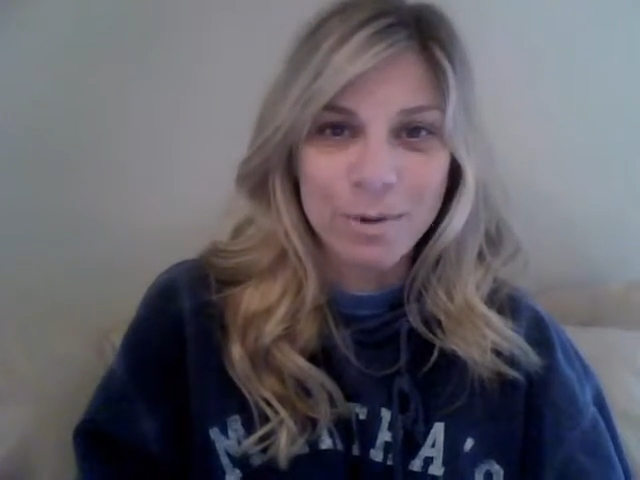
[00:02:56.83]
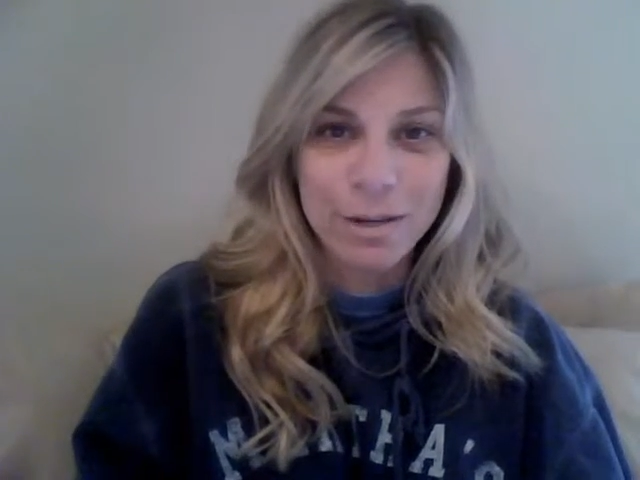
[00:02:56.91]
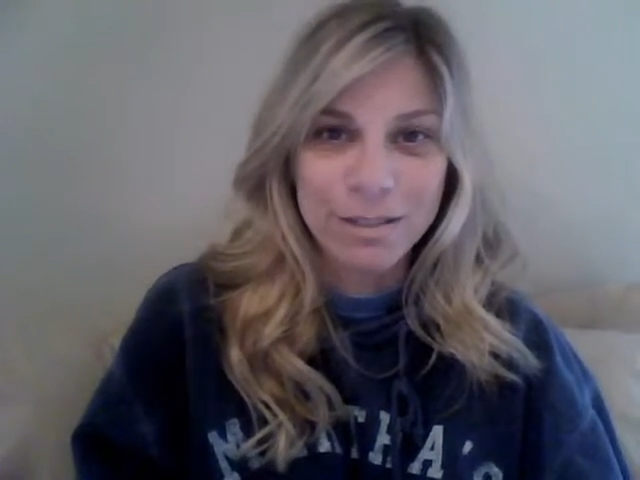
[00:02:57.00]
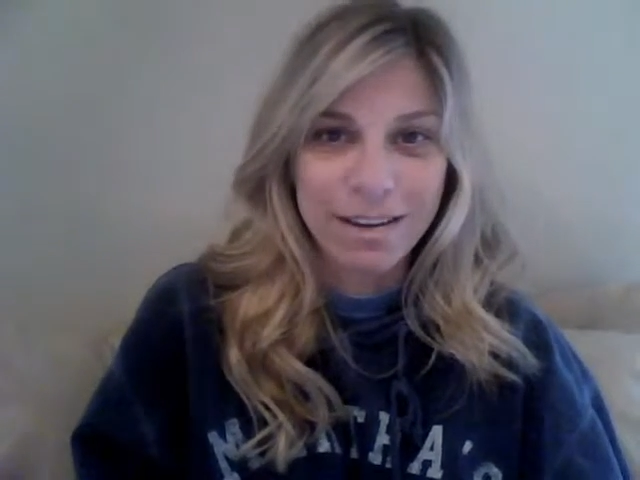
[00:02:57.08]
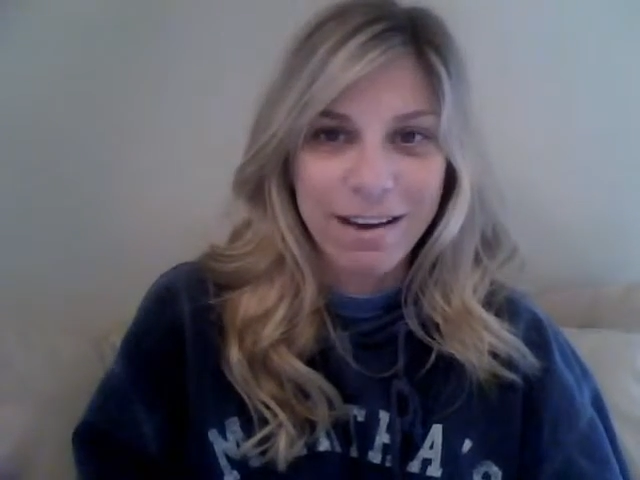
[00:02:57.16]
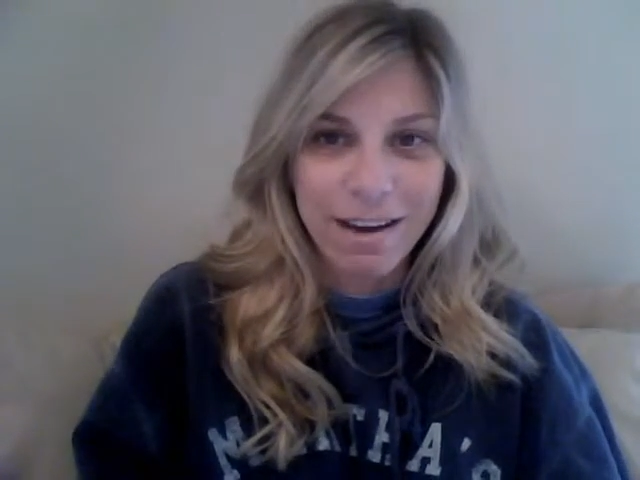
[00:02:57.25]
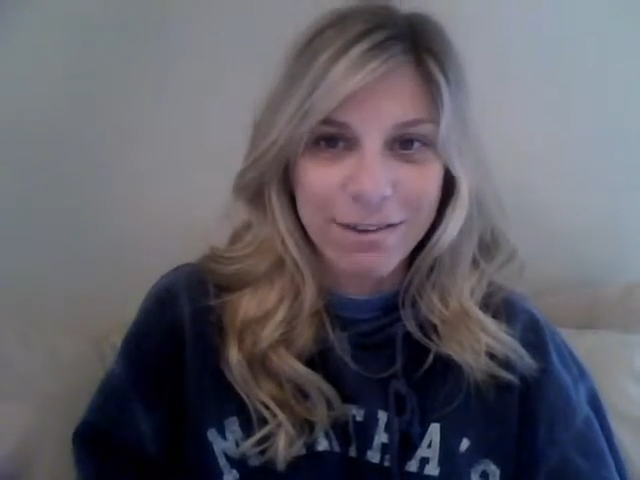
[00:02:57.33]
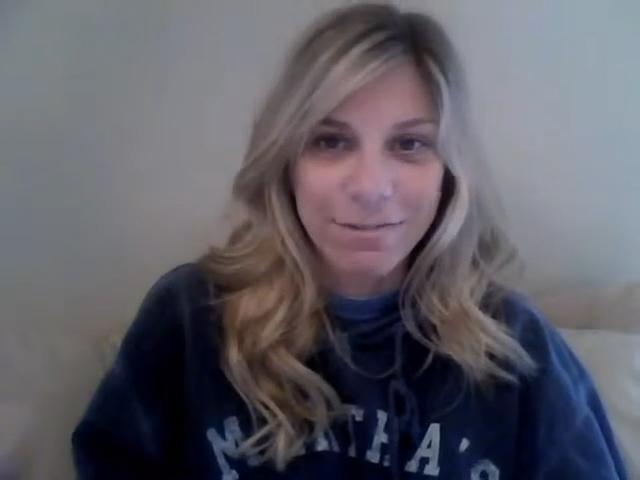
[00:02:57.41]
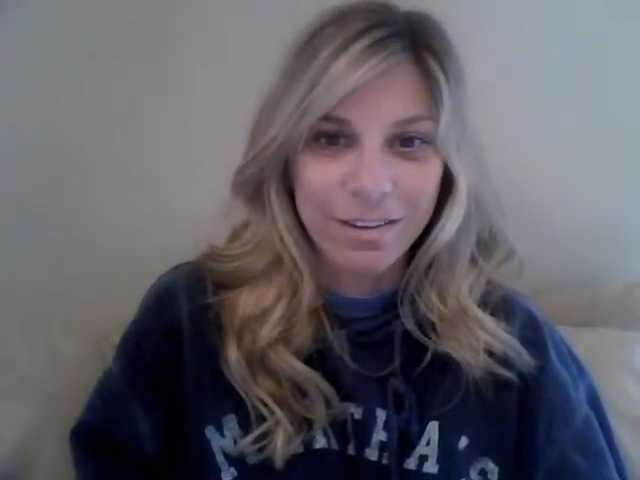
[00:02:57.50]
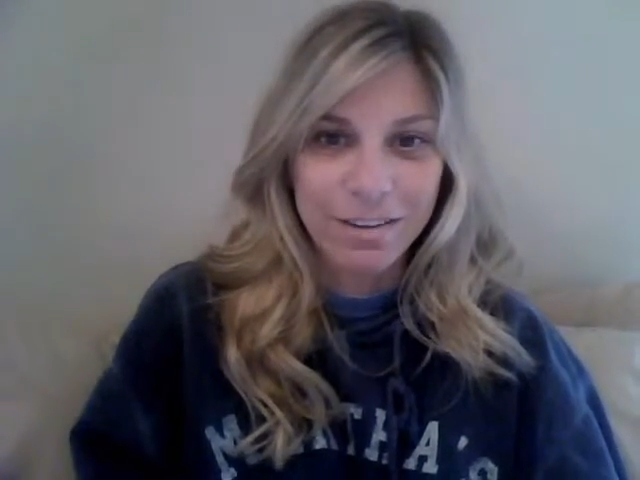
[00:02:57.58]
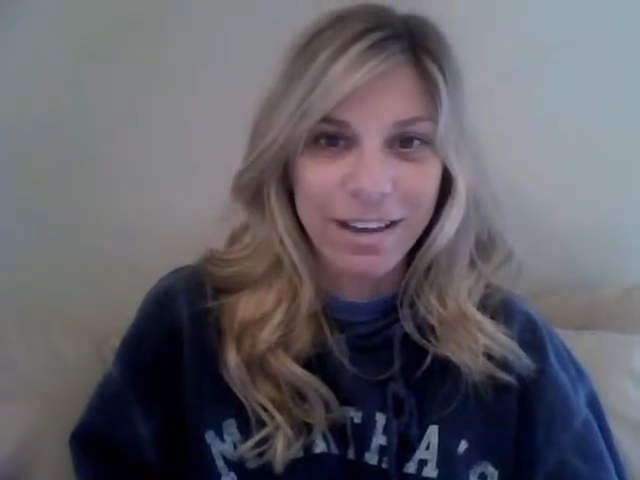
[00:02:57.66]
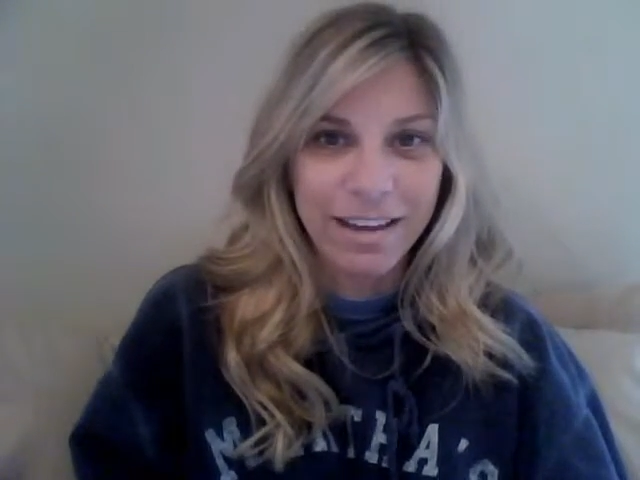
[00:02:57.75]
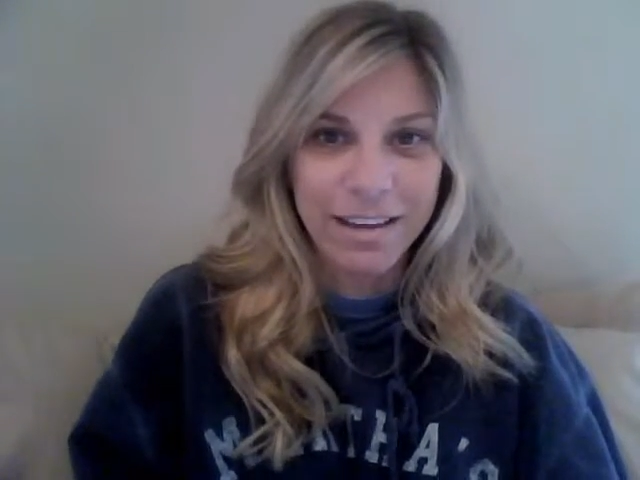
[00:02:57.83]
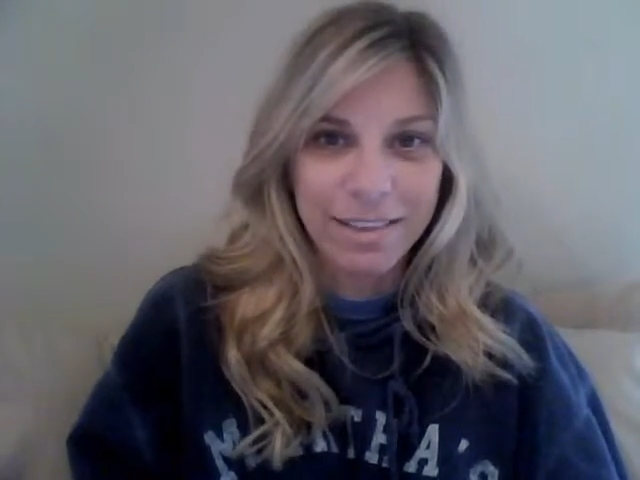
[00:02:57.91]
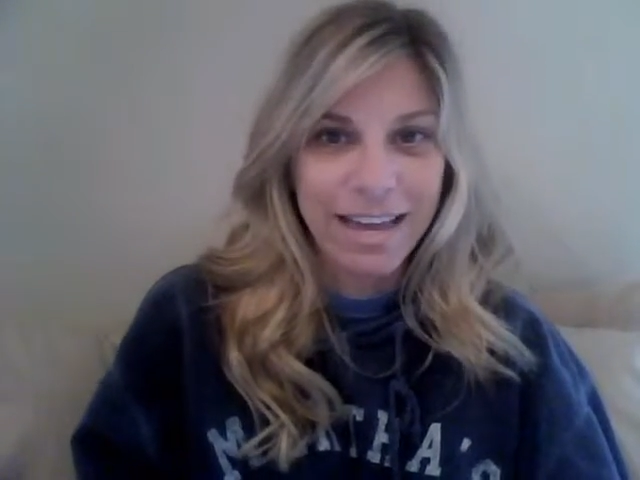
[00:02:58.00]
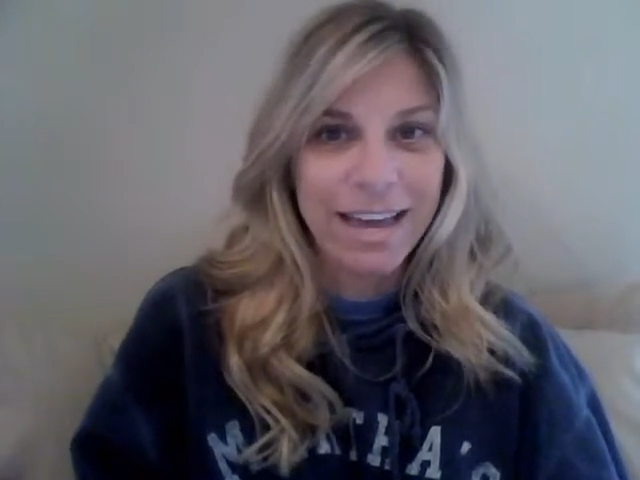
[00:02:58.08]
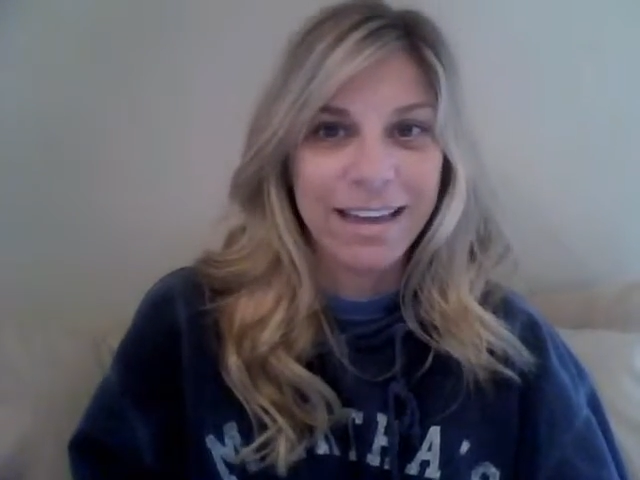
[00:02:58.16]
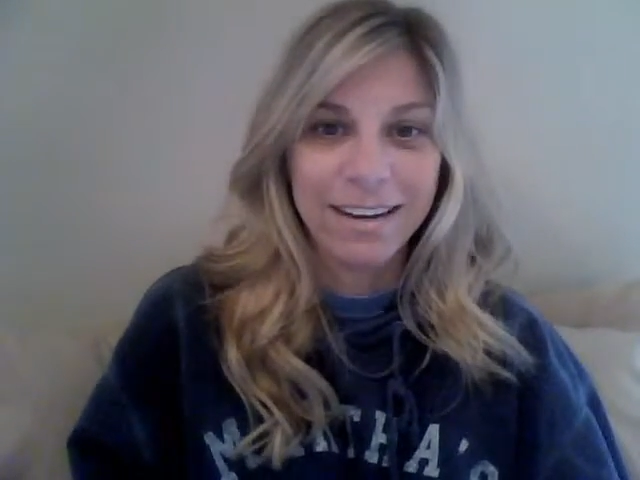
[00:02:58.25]
because I kind of feel like
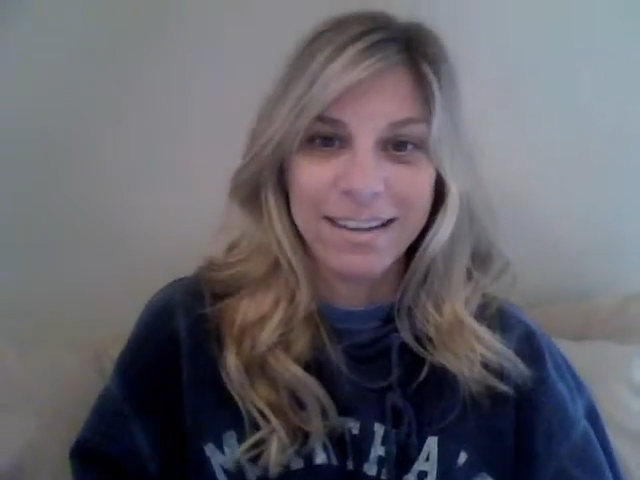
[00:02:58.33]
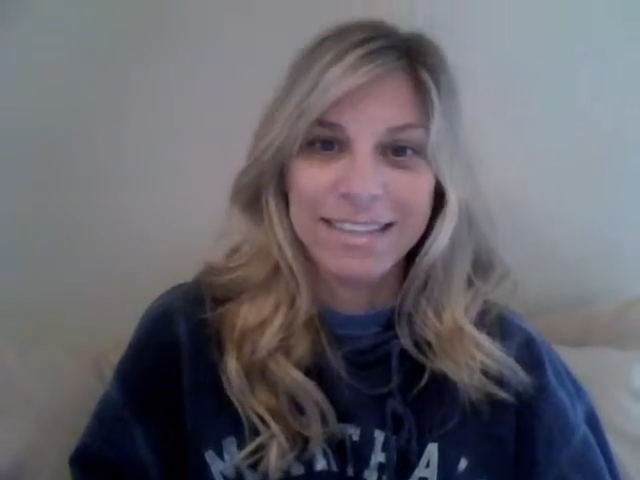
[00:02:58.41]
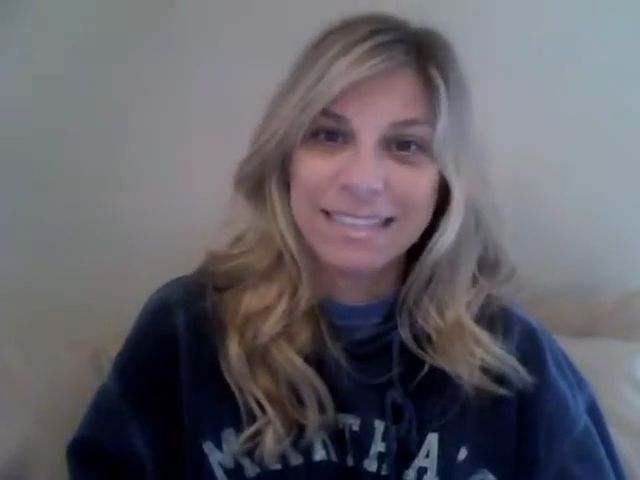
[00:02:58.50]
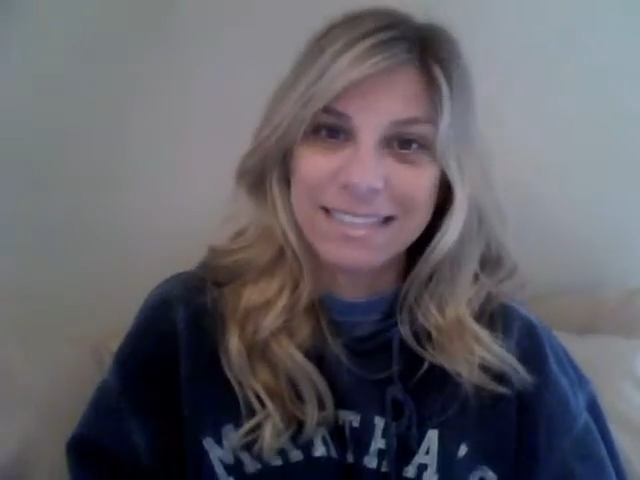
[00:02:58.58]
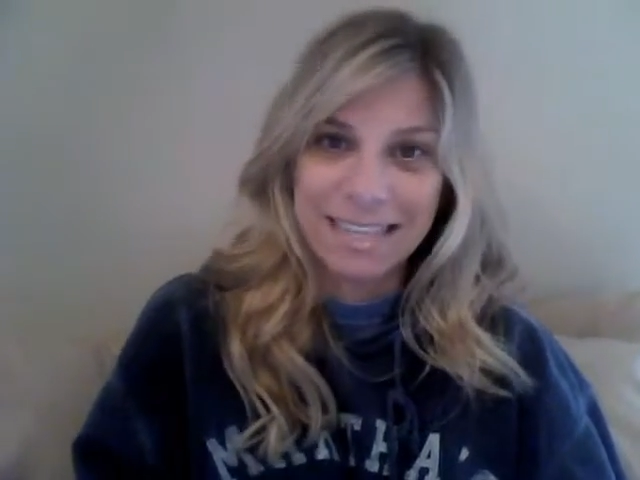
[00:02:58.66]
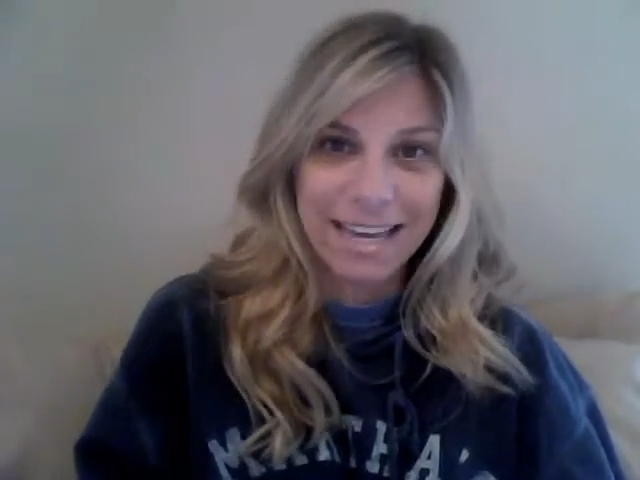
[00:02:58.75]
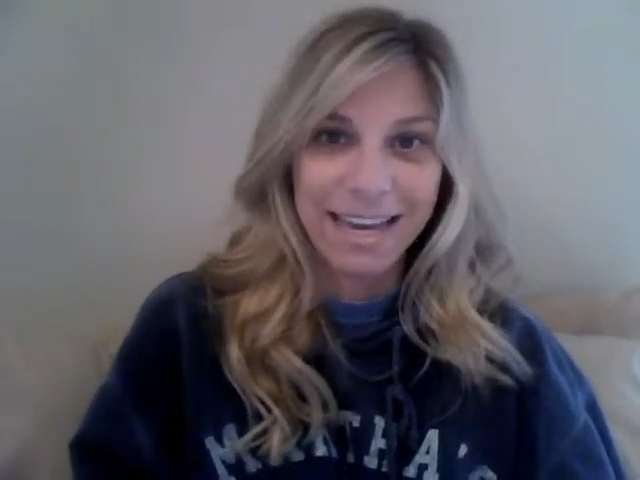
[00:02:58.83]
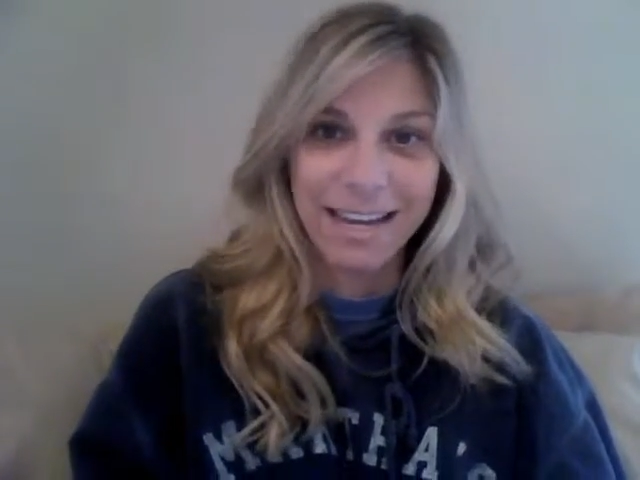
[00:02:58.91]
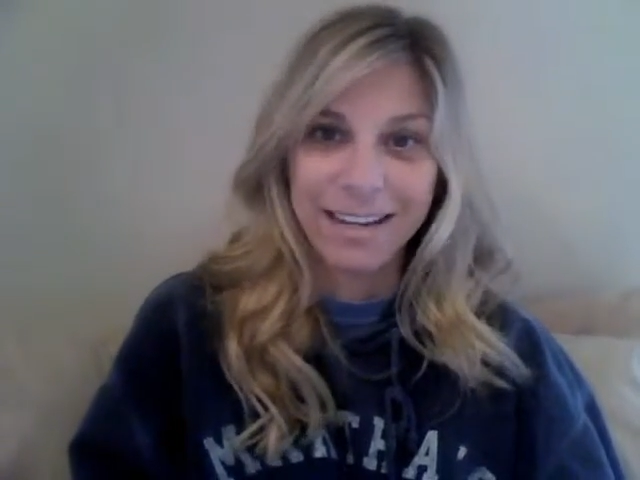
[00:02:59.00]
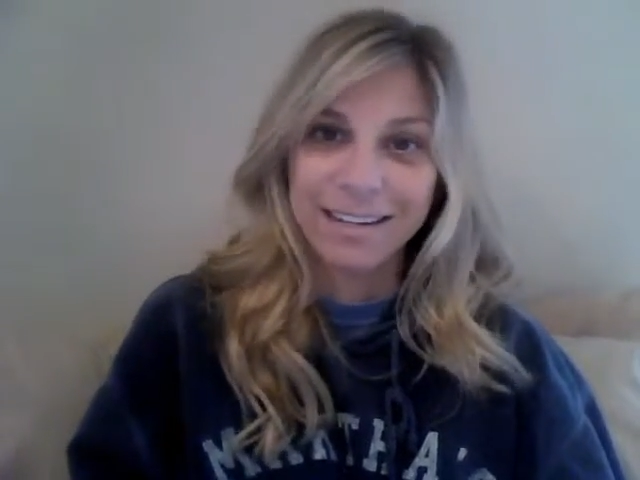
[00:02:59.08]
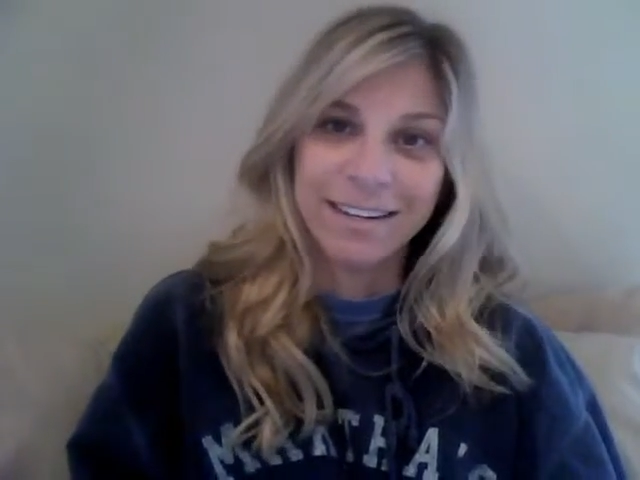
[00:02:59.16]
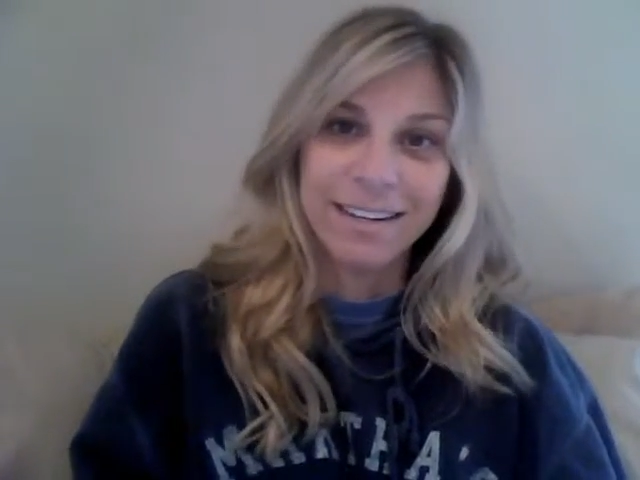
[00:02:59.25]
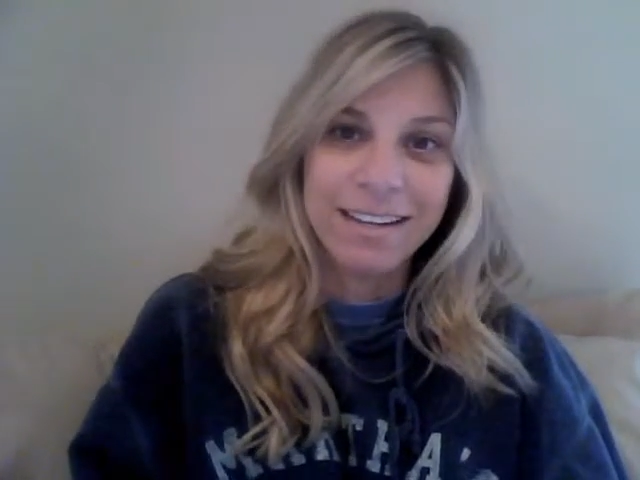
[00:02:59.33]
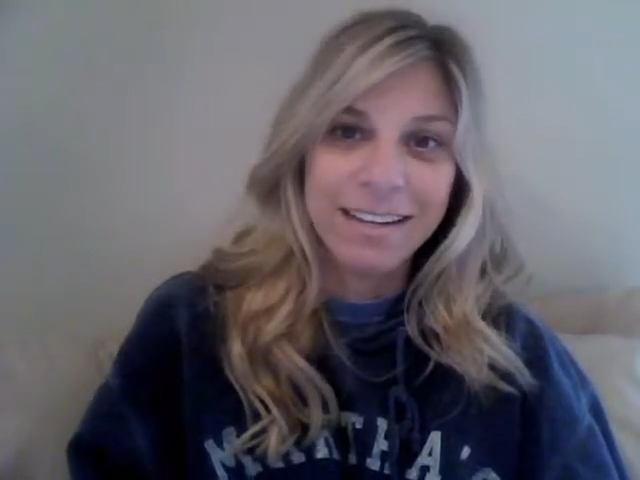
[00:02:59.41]
the end is the end and it